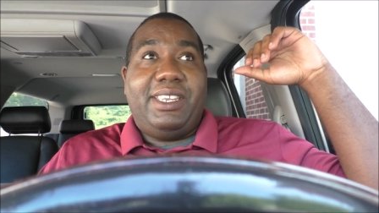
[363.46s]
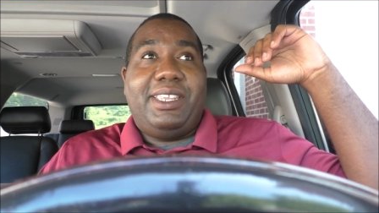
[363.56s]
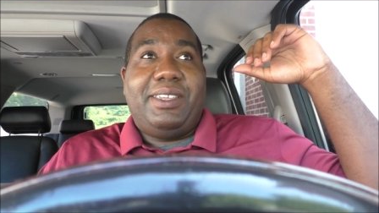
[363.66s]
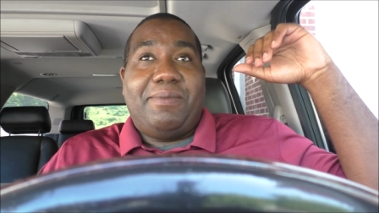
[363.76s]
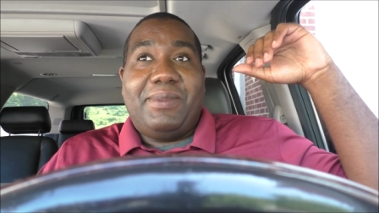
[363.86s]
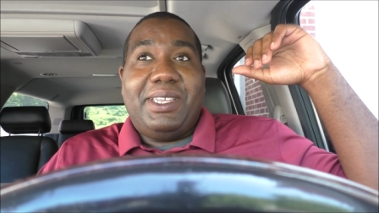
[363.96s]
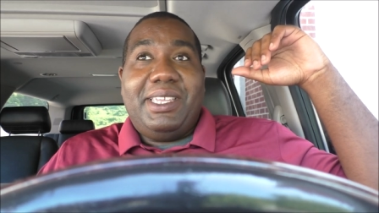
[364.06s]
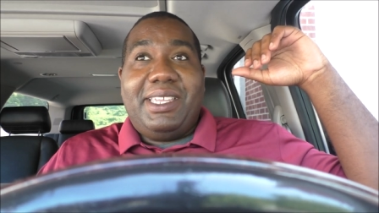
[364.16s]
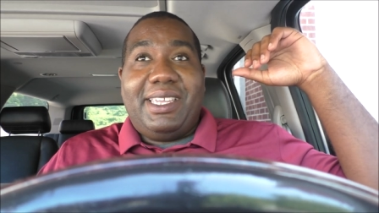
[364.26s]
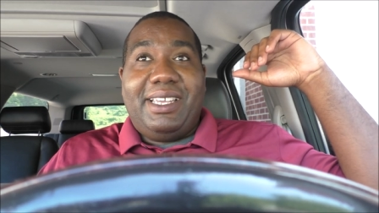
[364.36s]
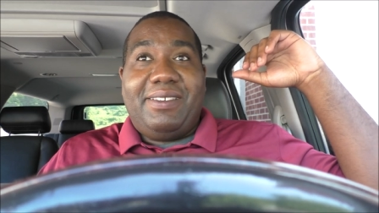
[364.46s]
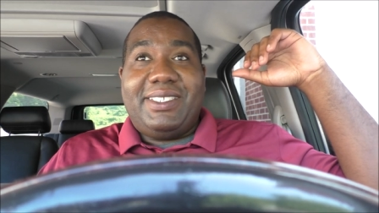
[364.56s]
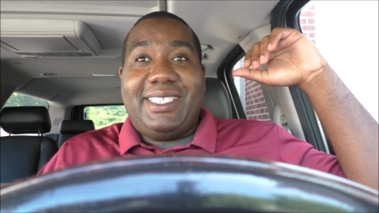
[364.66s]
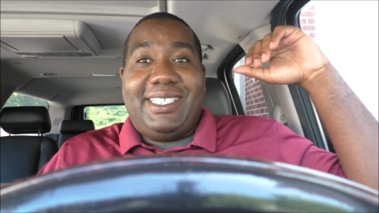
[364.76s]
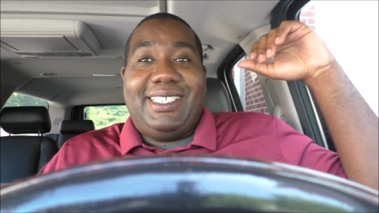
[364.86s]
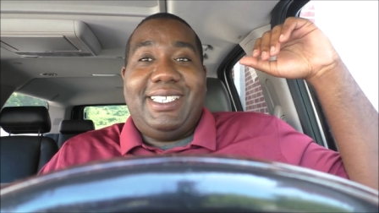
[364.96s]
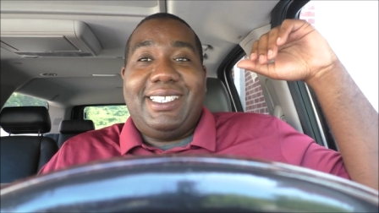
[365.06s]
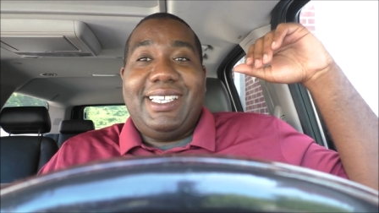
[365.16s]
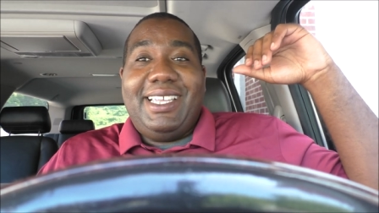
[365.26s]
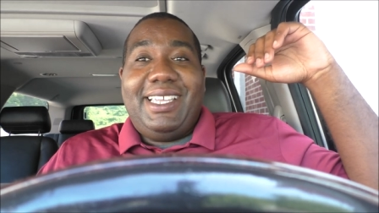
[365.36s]
in them. You know, it's just,
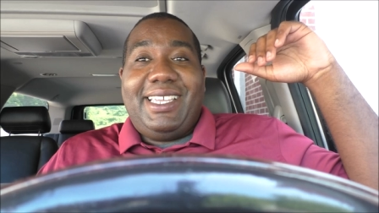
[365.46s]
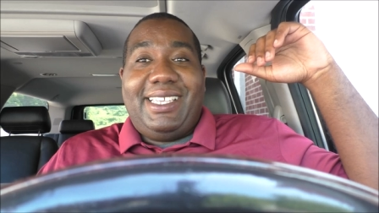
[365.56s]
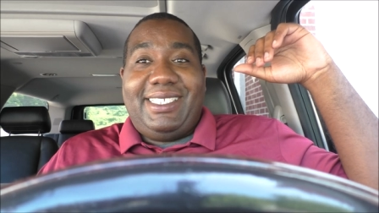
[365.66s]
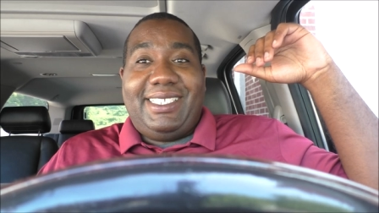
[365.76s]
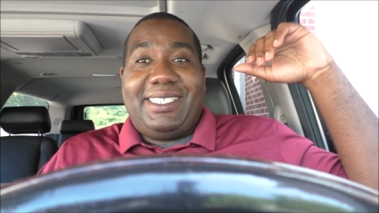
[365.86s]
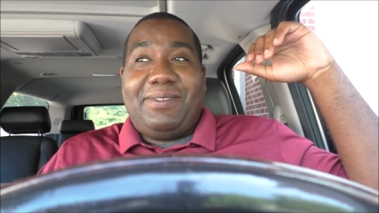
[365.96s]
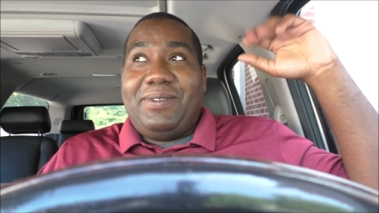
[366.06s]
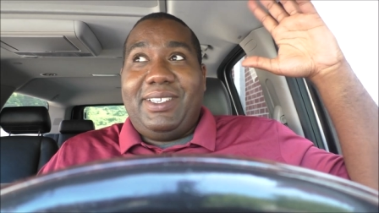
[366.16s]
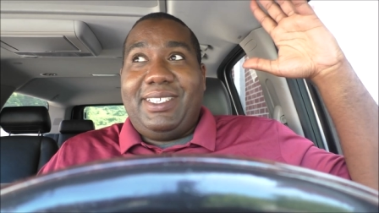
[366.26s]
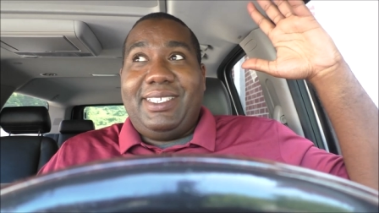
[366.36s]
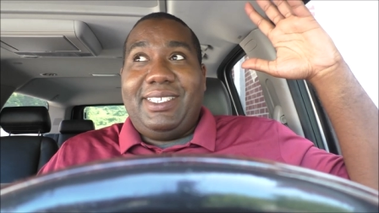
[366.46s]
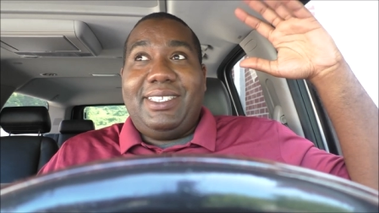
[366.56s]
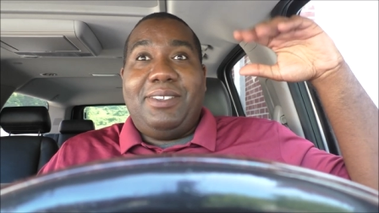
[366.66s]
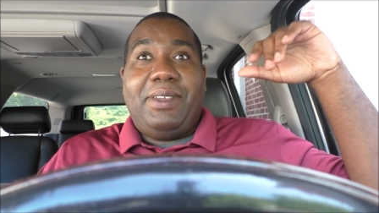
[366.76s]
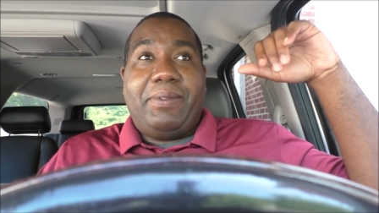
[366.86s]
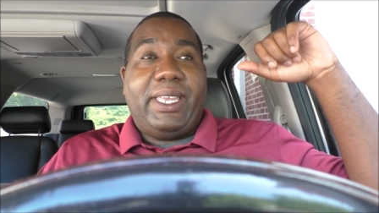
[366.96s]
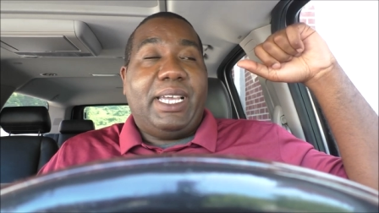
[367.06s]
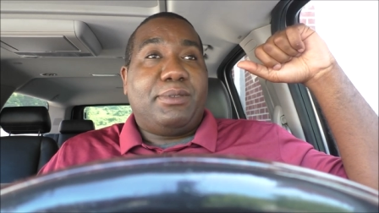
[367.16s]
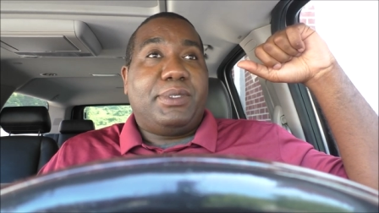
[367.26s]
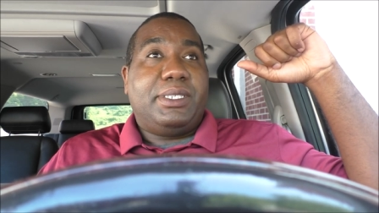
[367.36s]
it's just, you have that
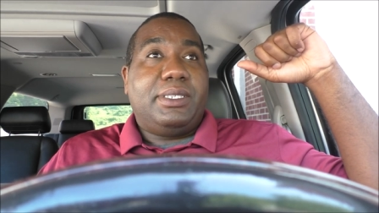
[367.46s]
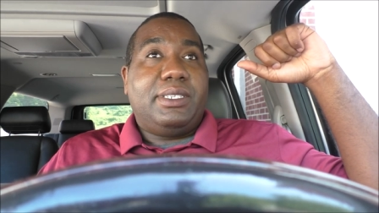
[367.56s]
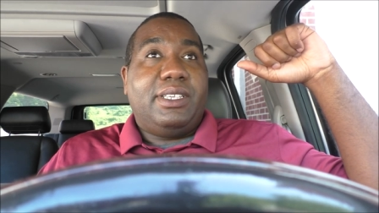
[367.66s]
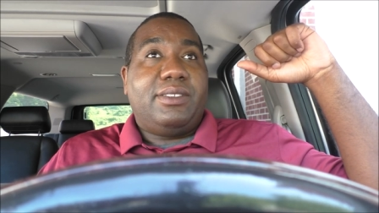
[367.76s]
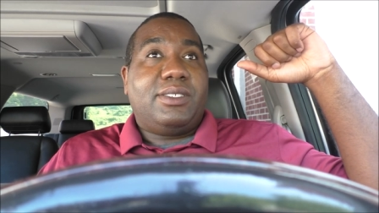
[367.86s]
option.